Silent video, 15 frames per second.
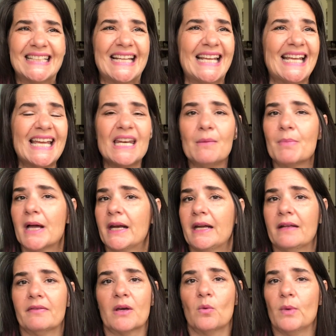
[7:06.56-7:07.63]

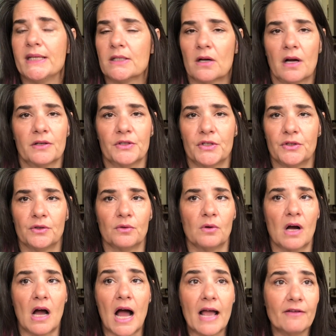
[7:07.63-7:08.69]
anybody that we talked to,
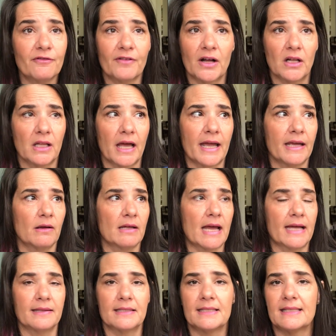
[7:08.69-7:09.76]
I felt like
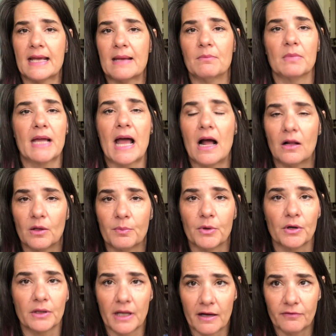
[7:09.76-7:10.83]
had the same
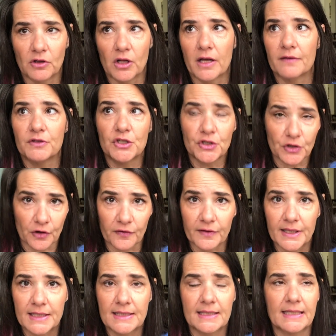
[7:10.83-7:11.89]
caliber level of
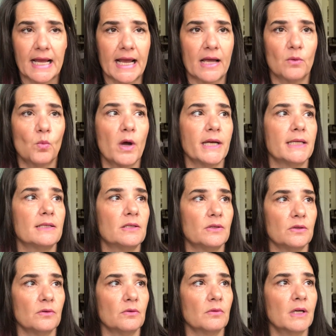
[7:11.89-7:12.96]
service and wanting
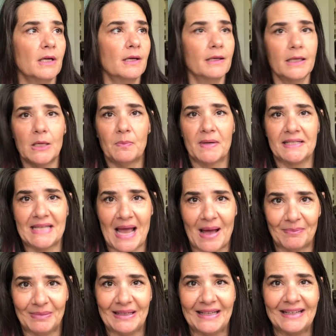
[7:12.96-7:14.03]
to keep us
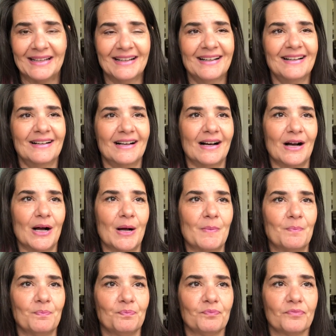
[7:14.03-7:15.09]
happy
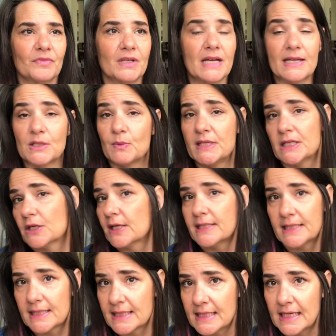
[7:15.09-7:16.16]
as we did on
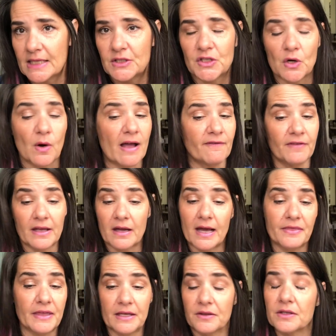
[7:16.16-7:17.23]
Disney. So I
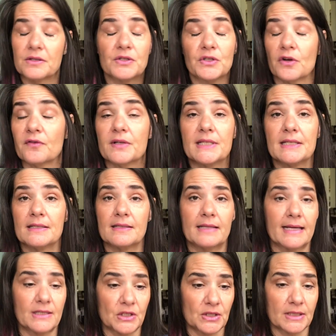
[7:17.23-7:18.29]
think the services,
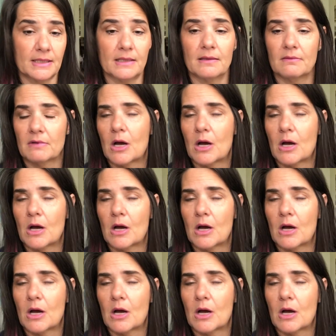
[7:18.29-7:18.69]
that's just a